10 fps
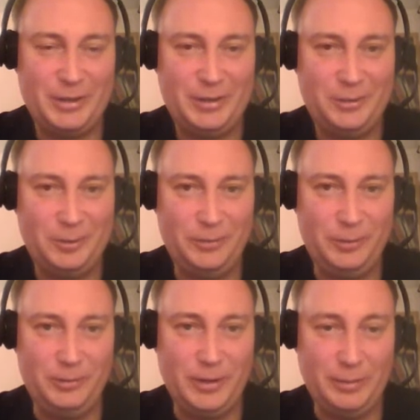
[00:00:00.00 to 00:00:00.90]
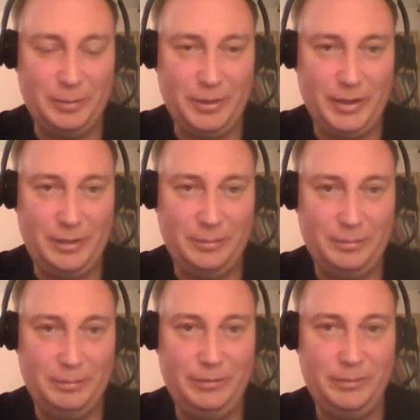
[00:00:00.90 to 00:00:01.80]
part of your variable
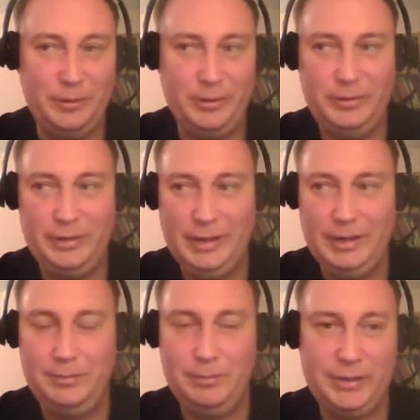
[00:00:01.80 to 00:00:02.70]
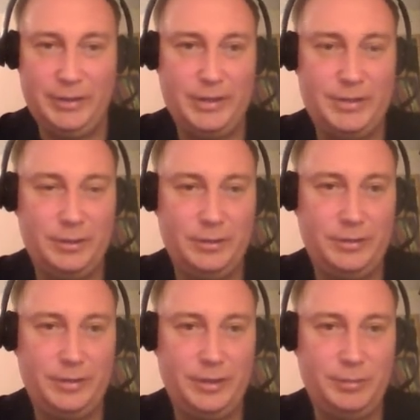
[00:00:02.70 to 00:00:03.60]
name before dot, but that's
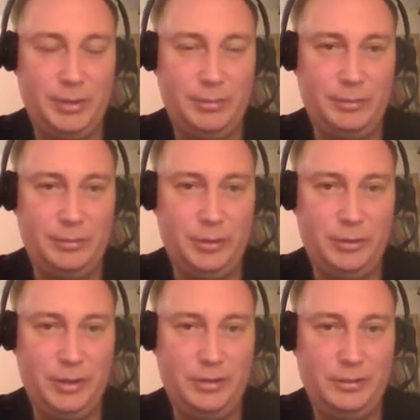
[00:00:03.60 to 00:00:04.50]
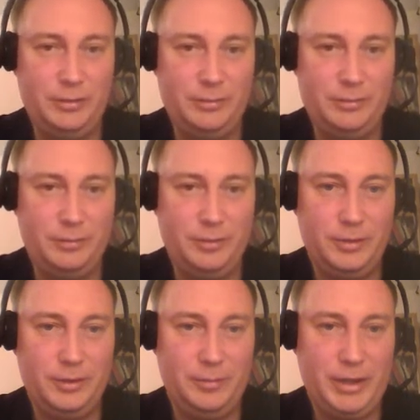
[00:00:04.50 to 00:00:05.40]
not the problem unique
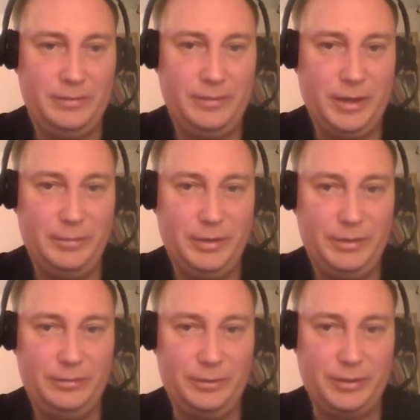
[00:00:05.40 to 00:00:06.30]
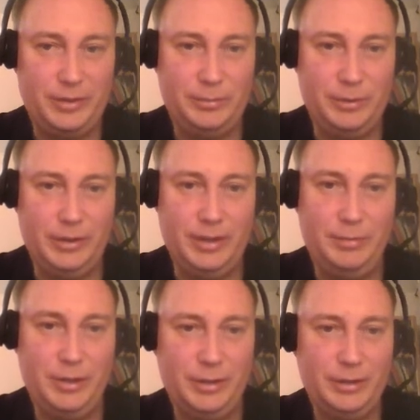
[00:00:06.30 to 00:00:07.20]
for Alpine environment. For example, in
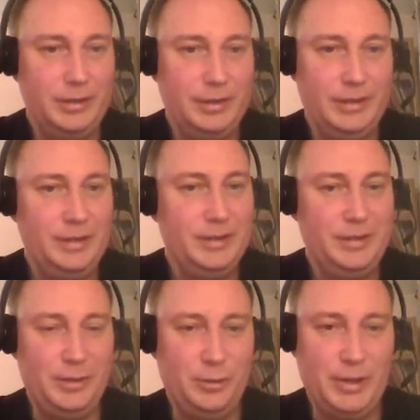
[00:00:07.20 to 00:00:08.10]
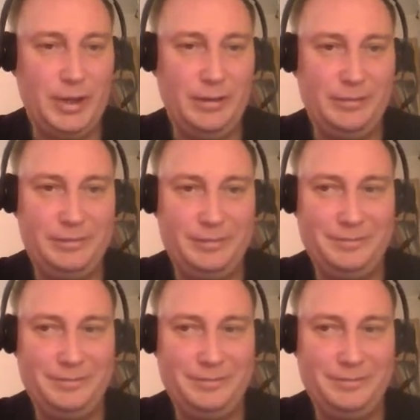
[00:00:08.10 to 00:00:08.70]
Debian, you may have